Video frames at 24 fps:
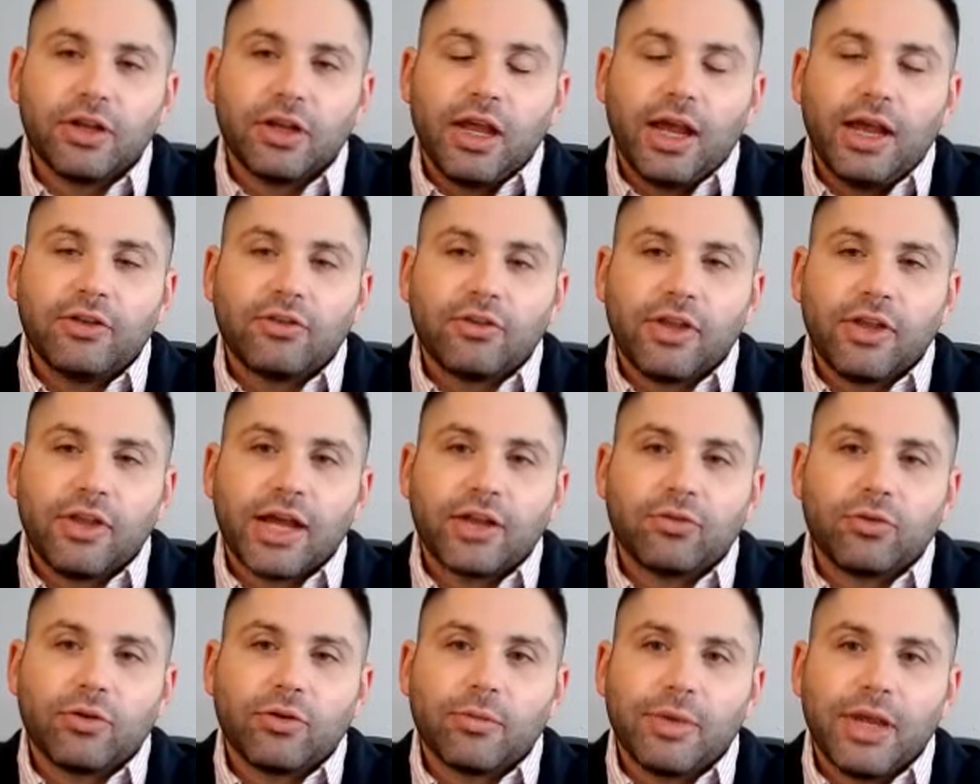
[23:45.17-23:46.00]
And so
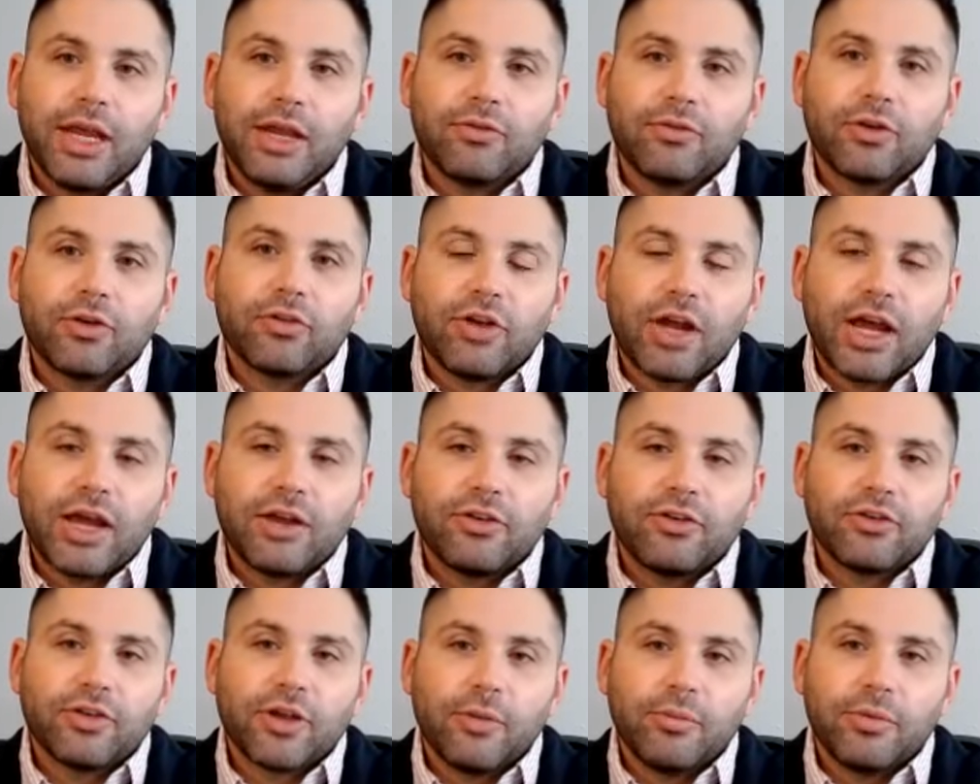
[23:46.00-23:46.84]
that's where the behavioral
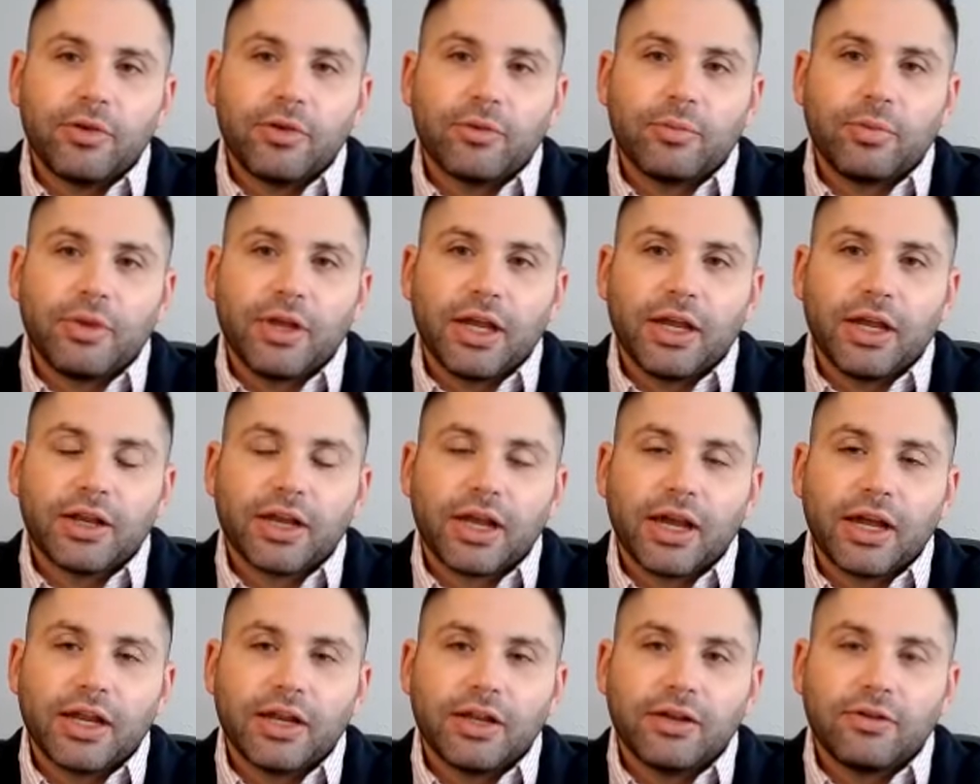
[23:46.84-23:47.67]
strategies come into play to
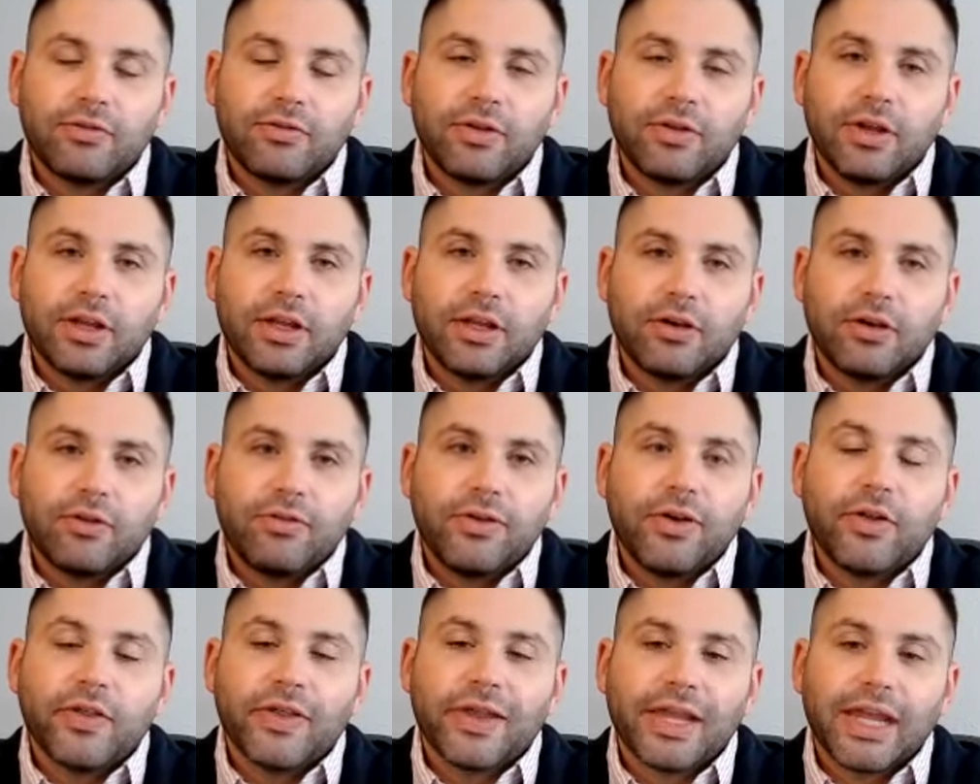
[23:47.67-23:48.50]
kind of, you know,
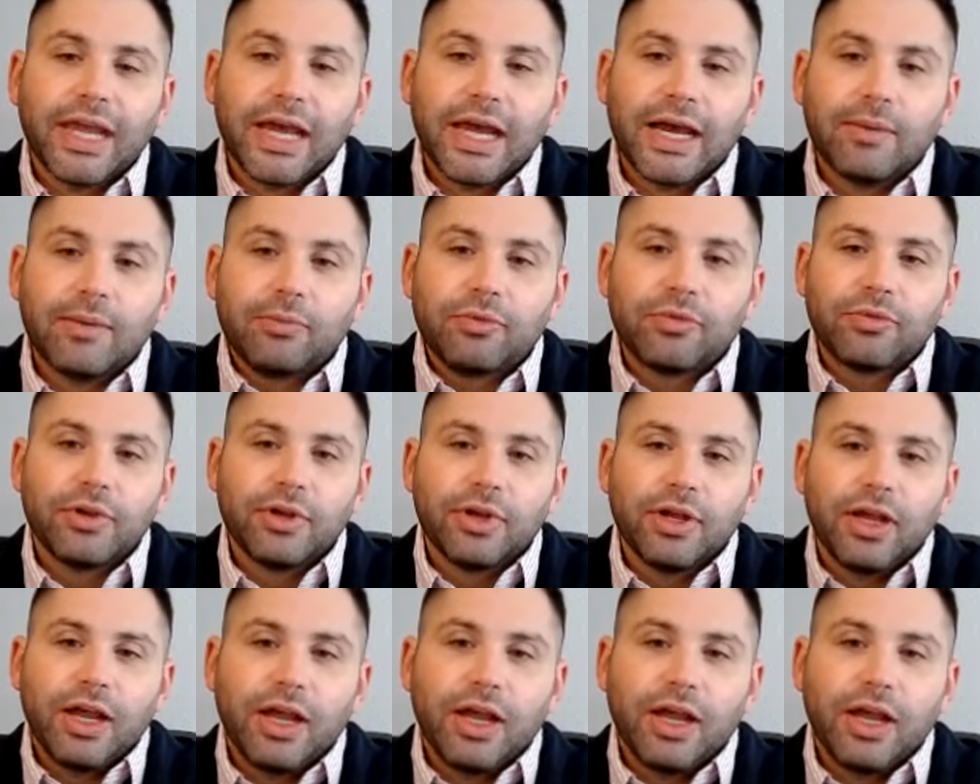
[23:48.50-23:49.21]
fill in the gaps.